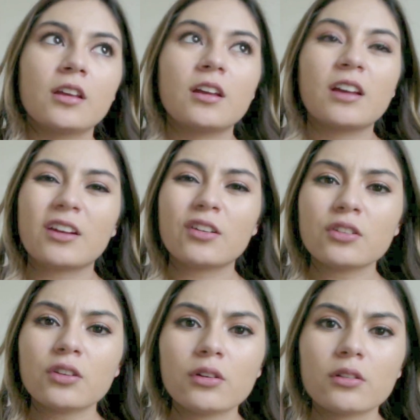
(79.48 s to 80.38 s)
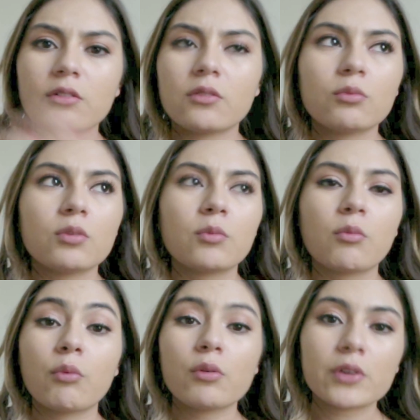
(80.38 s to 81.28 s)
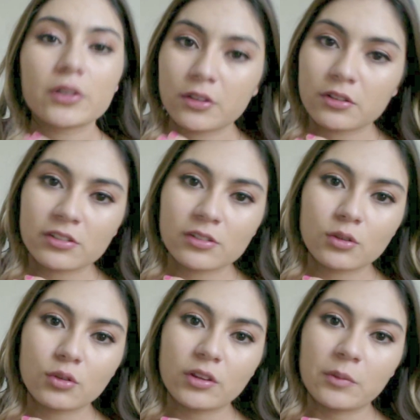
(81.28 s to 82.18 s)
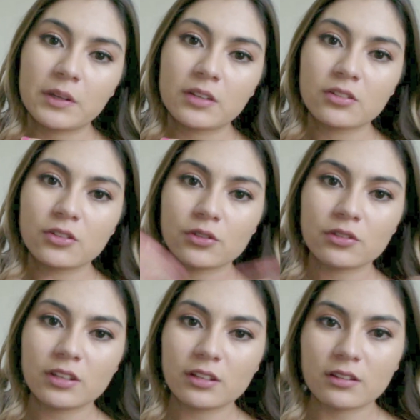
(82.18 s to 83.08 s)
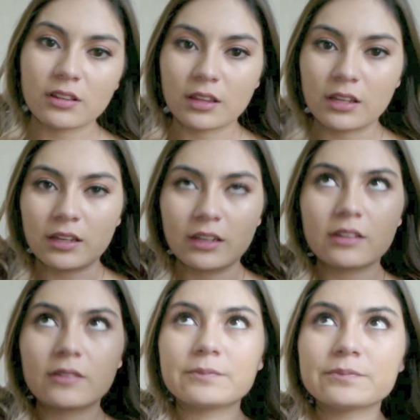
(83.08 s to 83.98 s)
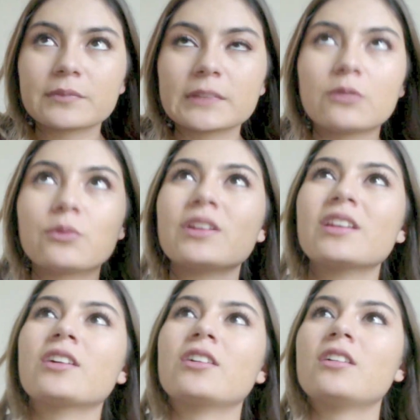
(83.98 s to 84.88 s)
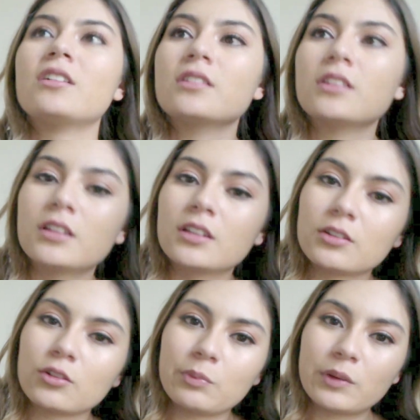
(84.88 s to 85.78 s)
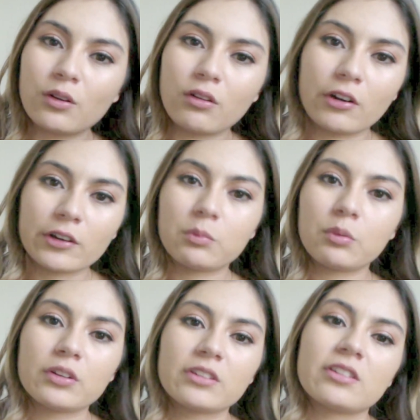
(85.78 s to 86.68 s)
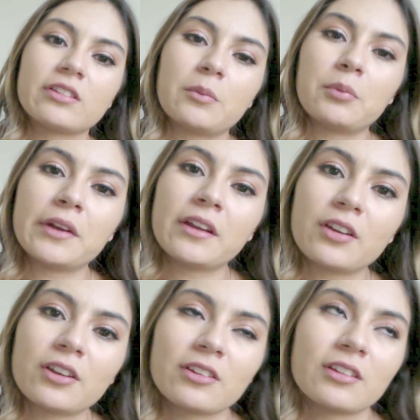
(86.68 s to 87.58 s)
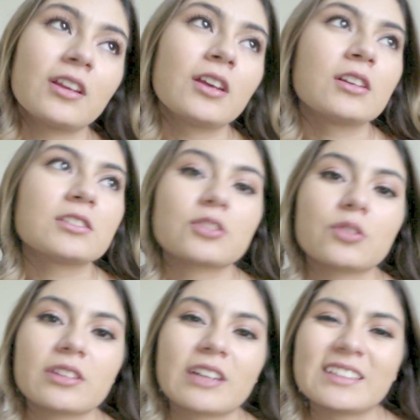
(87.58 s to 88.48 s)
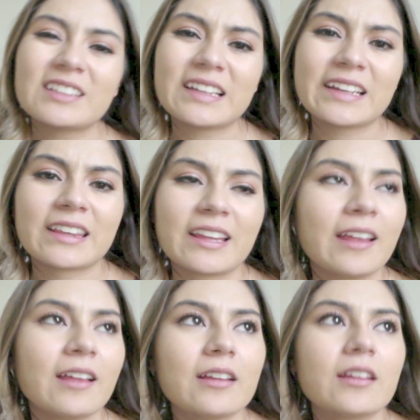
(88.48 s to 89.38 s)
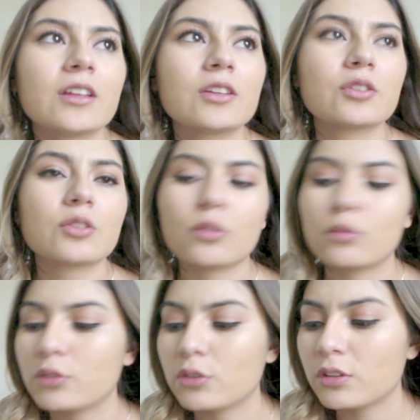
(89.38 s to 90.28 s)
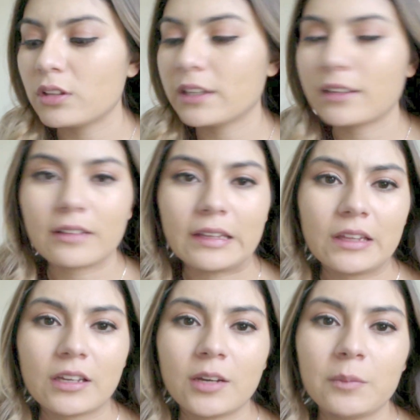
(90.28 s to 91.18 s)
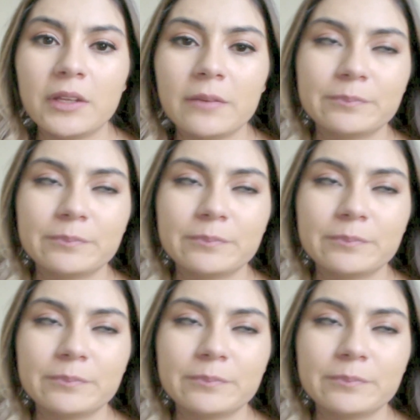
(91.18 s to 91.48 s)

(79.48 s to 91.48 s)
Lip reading: I don't know. Well, when we were in nursing school, they made us use these, like, what are they called? Those big old cardboards, the separators. So it's kind of like that. So you're like in the cubby,